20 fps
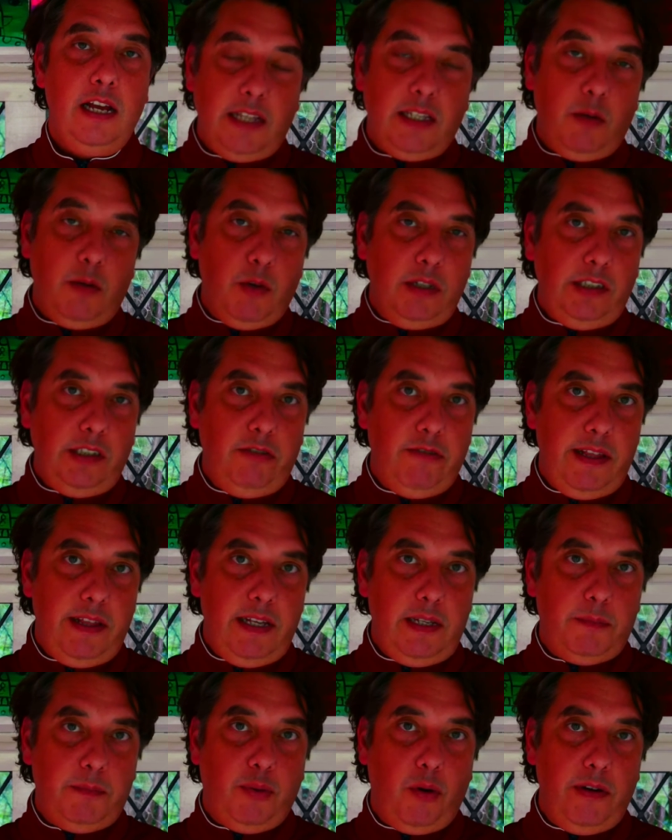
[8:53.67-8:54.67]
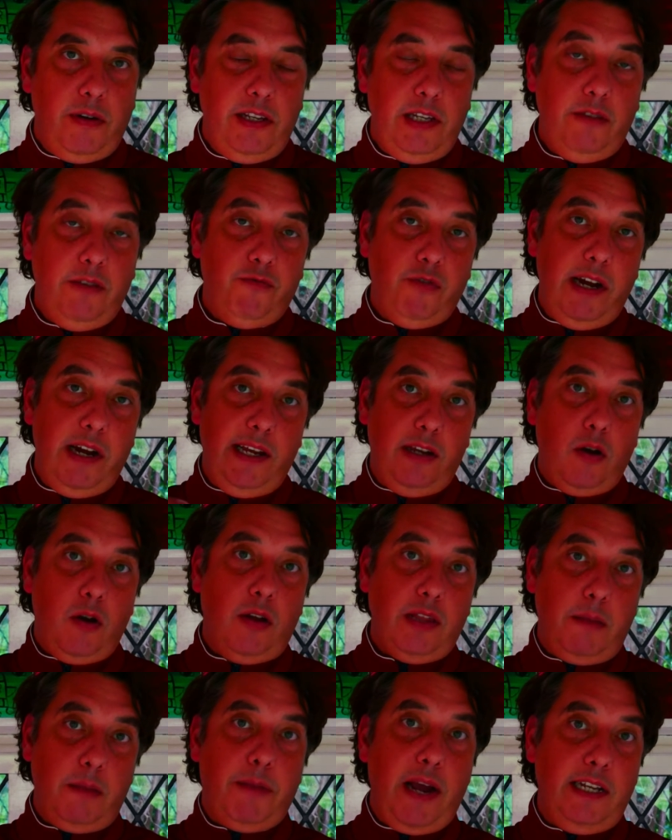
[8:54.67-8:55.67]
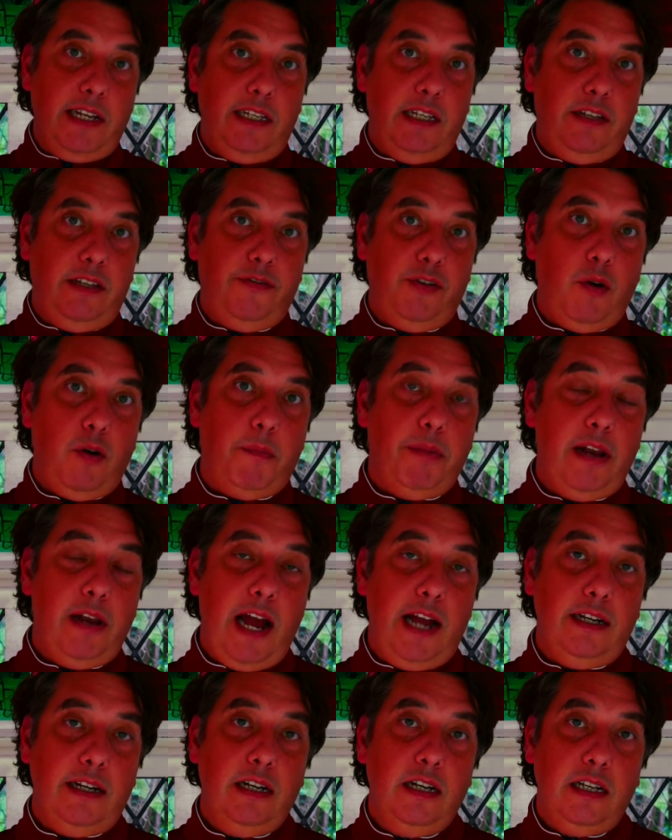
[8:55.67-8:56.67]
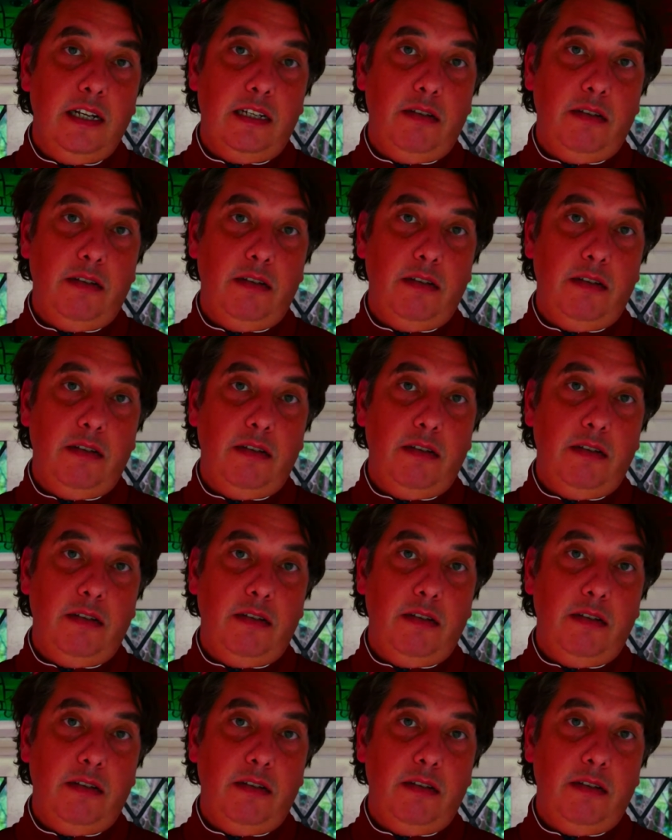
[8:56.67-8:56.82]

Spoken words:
And so once you're at this point, you've really got the basis for your plan.